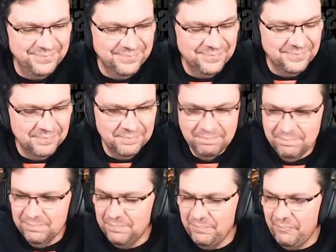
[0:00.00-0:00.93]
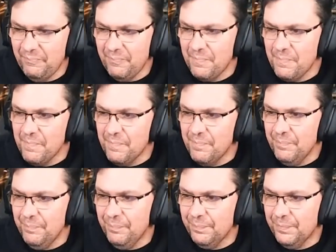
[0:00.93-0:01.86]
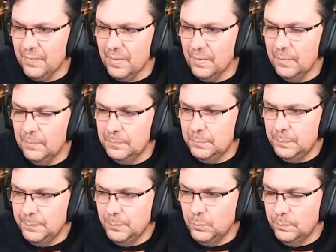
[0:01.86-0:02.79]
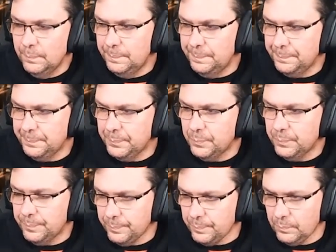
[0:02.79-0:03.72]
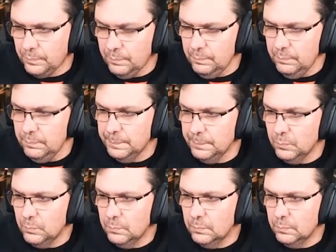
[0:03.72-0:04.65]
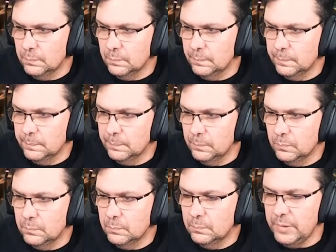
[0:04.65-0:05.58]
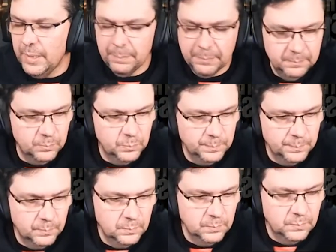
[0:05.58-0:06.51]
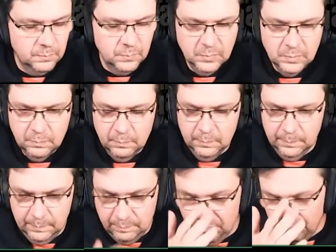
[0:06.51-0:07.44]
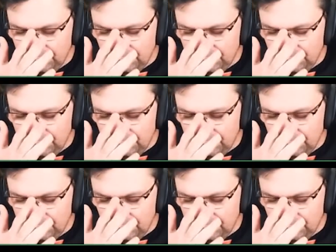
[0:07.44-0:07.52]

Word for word: but I prefer um, official public I know that there are hacker issues. Yep. But yeah, I